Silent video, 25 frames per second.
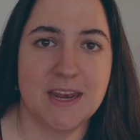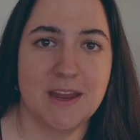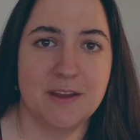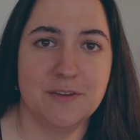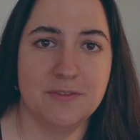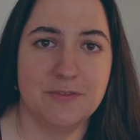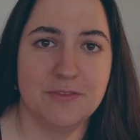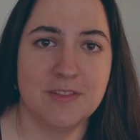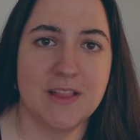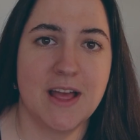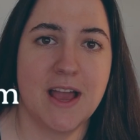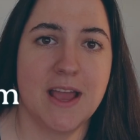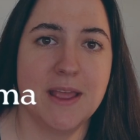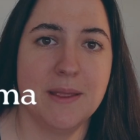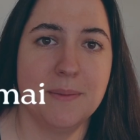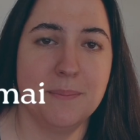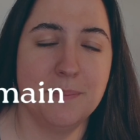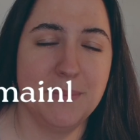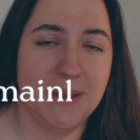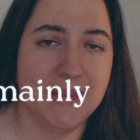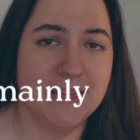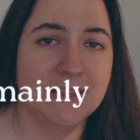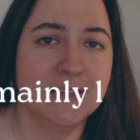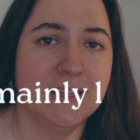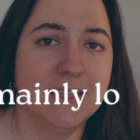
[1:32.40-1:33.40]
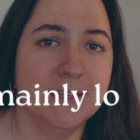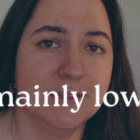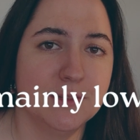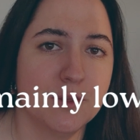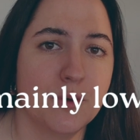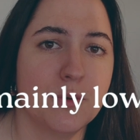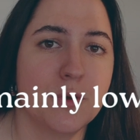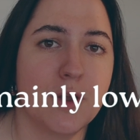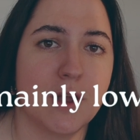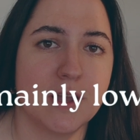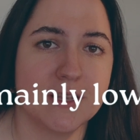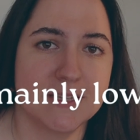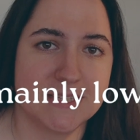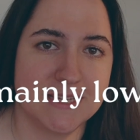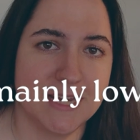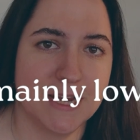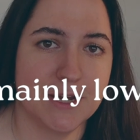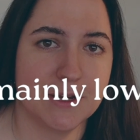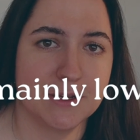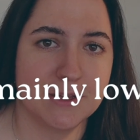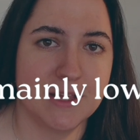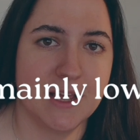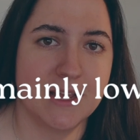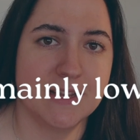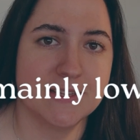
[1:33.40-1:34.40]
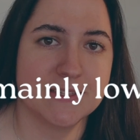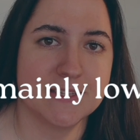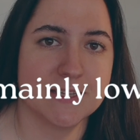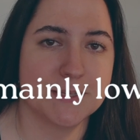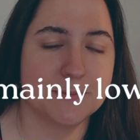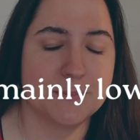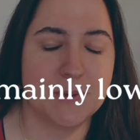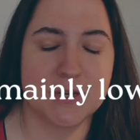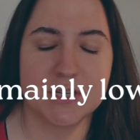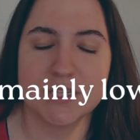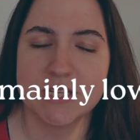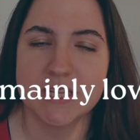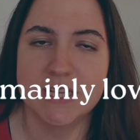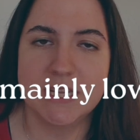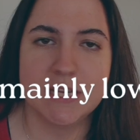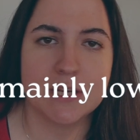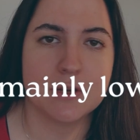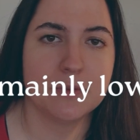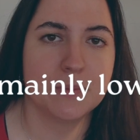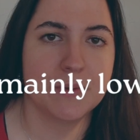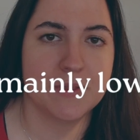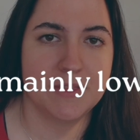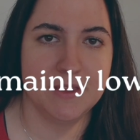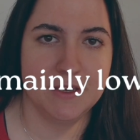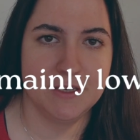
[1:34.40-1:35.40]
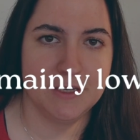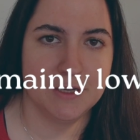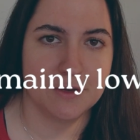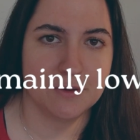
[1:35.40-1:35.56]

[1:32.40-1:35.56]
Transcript: I fly mainly low-cost airlines, especially here within